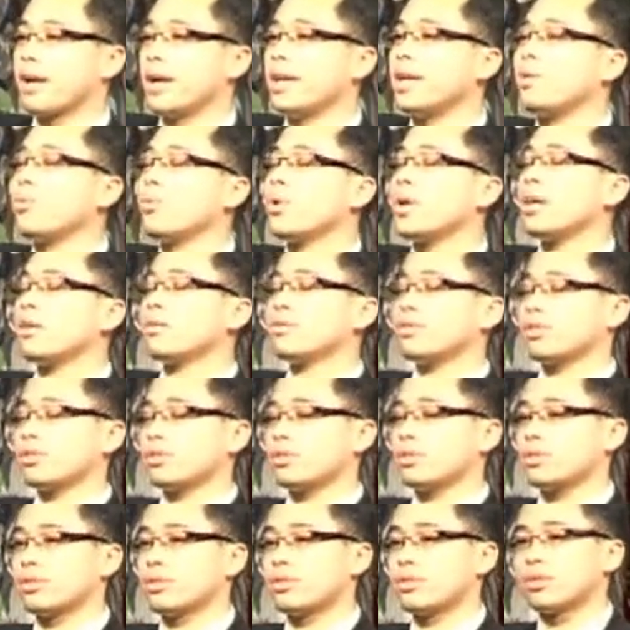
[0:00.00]
Anyone
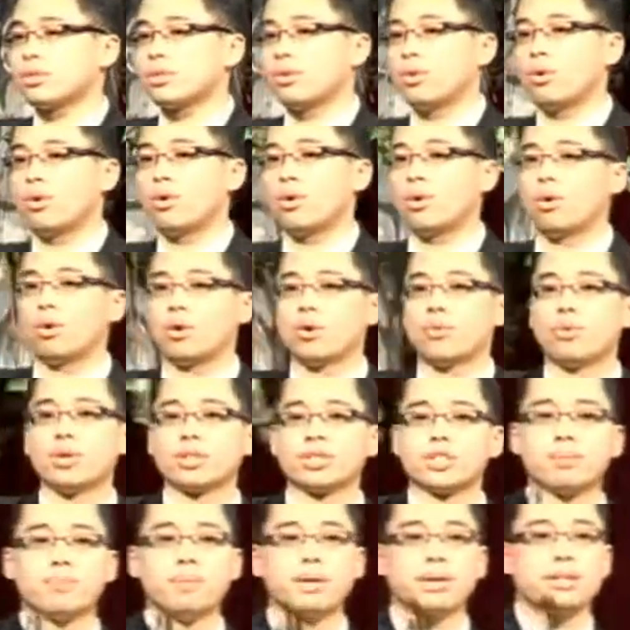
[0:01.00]
else
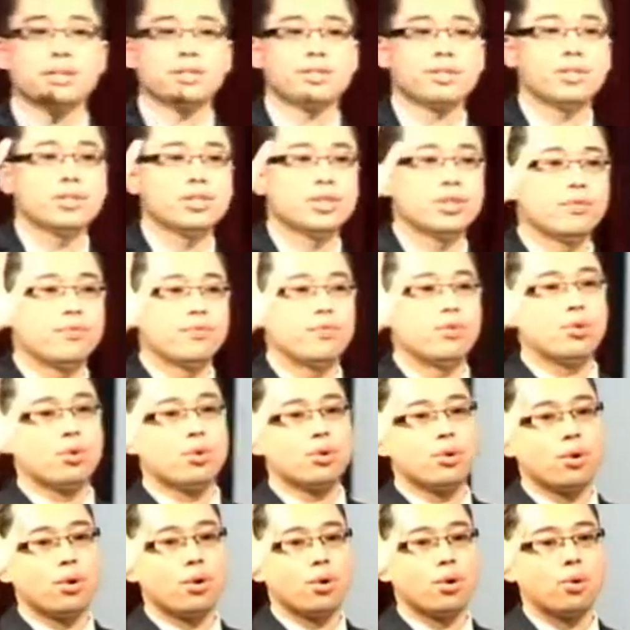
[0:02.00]
wants to make decision
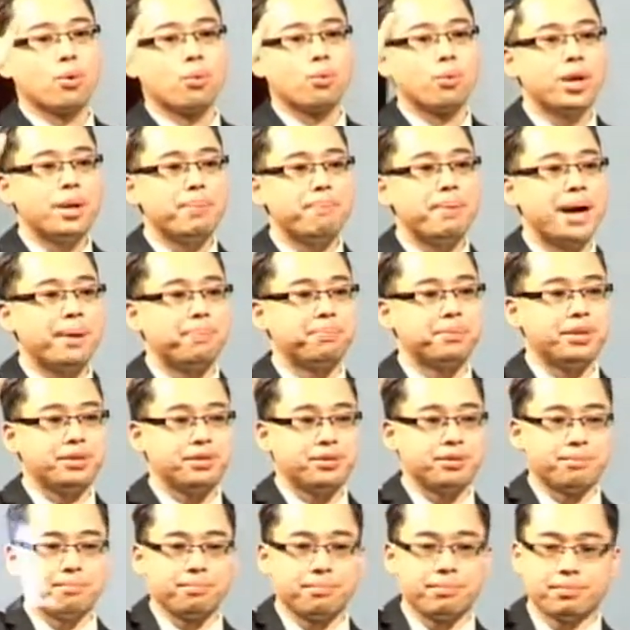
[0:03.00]
for
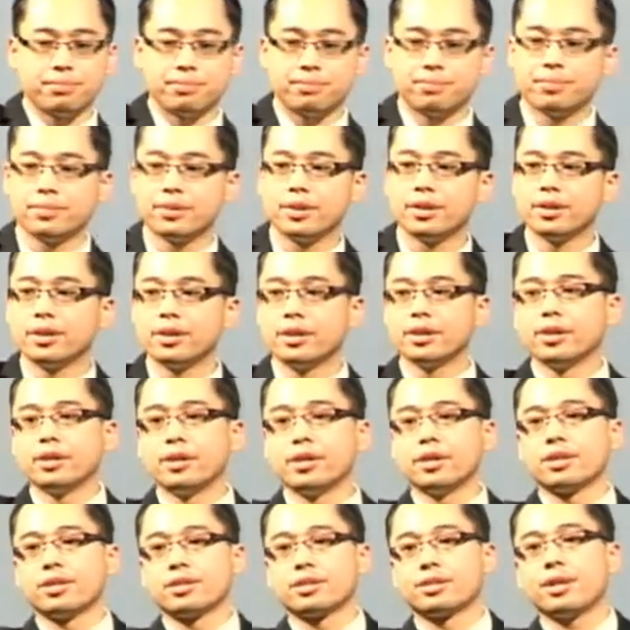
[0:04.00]
rebaptism?
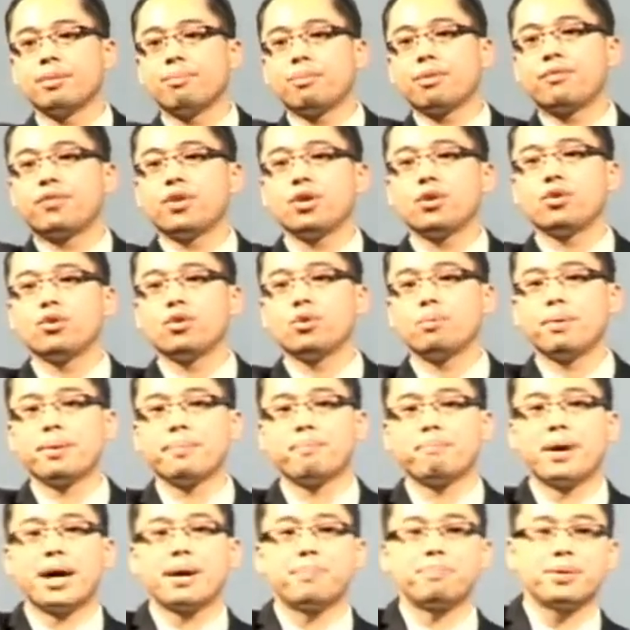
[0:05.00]
Some of you, you've
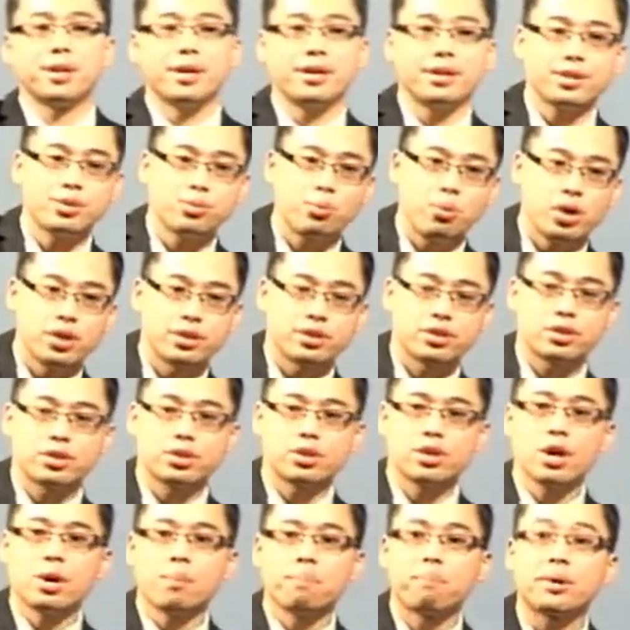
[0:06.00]
been baptized
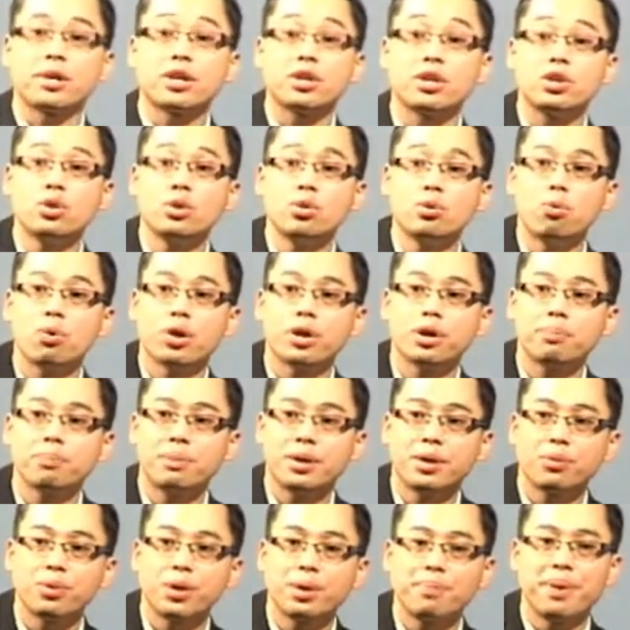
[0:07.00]
once, but you want to
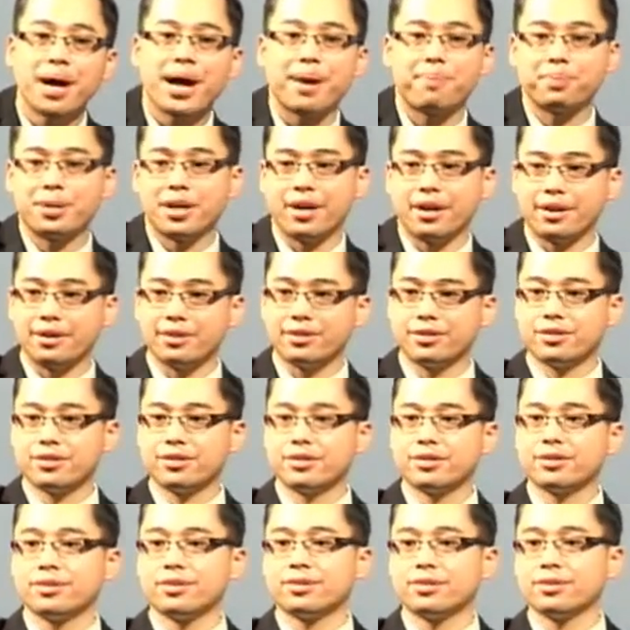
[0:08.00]
be
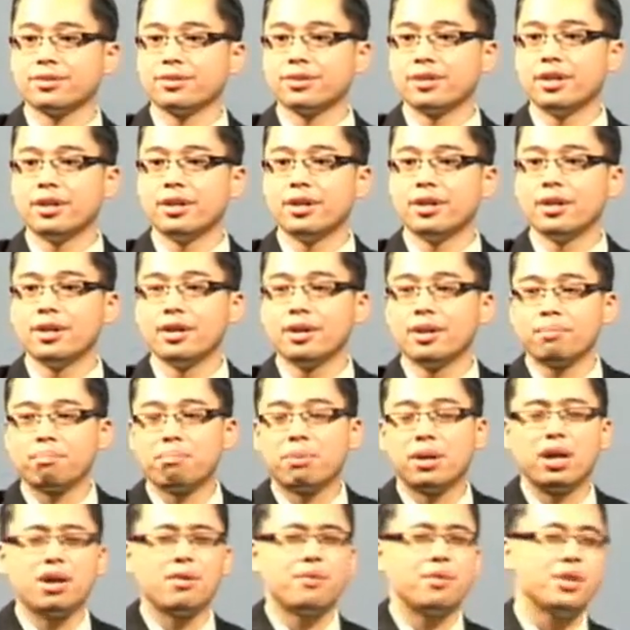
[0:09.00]
rebaptized.
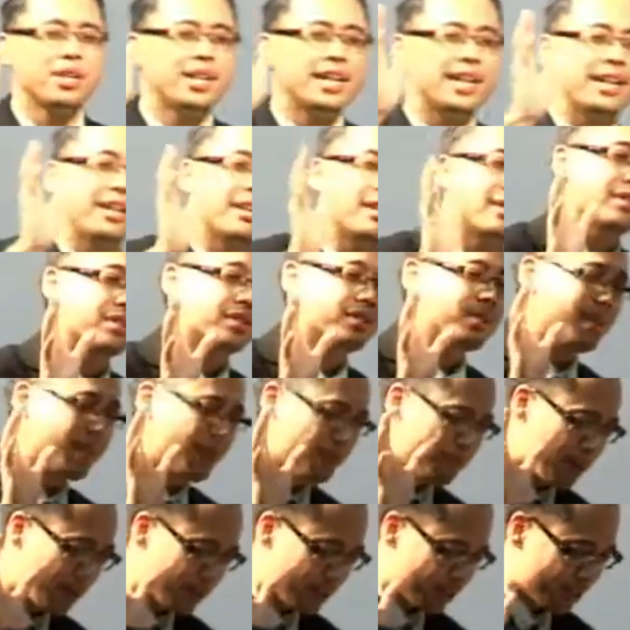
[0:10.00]
Beloved, it is
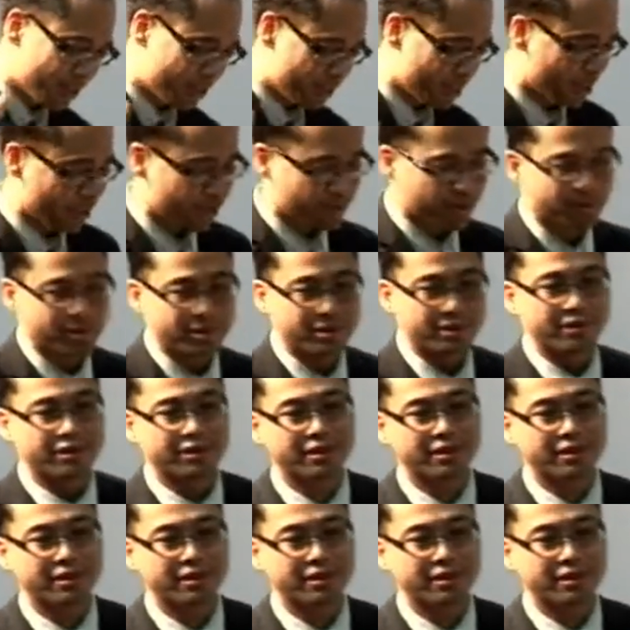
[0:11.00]
the best decision.